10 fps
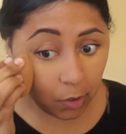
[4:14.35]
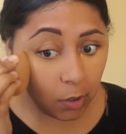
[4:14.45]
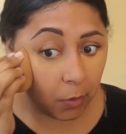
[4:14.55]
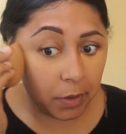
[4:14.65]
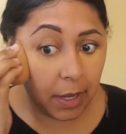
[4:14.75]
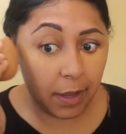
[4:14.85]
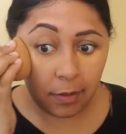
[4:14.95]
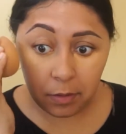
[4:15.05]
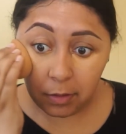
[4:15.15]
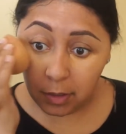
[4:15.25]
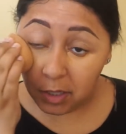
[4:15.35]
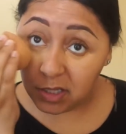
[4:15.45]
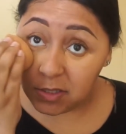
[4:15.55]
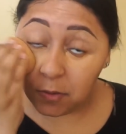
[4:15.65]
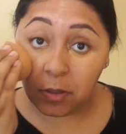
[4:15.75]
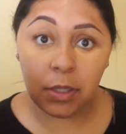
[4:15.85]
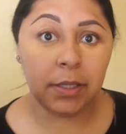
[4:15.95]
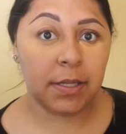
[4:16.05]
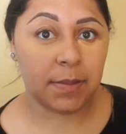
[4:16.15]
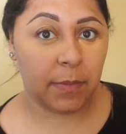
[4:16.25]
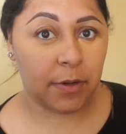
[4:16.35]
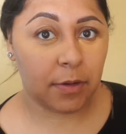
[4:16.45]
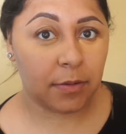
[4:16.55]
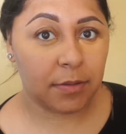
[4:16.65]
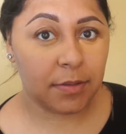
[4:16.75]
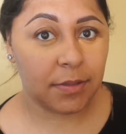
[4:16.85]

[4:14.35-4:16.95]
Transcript: Oh yeah, it totally does miracles.